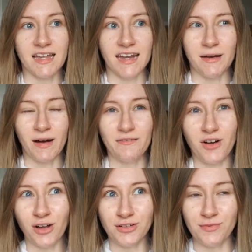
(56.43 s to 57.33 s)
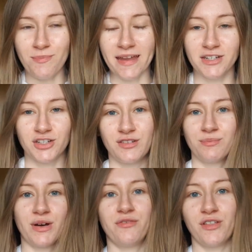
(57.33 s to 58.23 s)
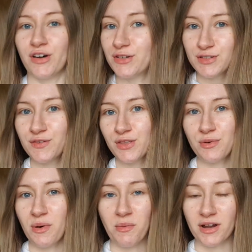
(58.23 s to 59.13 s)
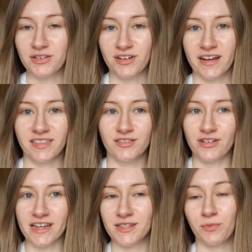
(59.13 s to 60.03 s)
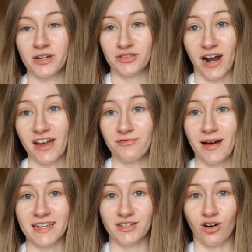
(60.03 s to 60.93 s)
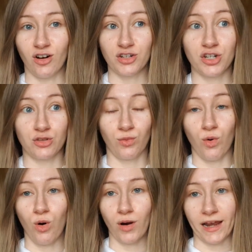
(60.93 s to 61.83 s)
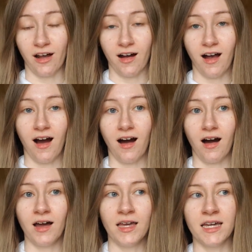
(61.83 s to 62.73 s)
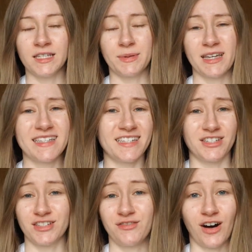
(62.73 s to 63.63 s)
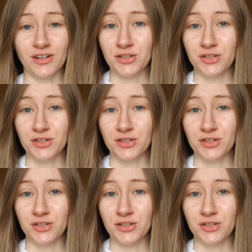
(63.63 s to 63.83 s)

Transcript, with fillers: Now, I forgot to mention, but for those of you that were wondering, the reason we drive my dog to the walk in our car is because he's just far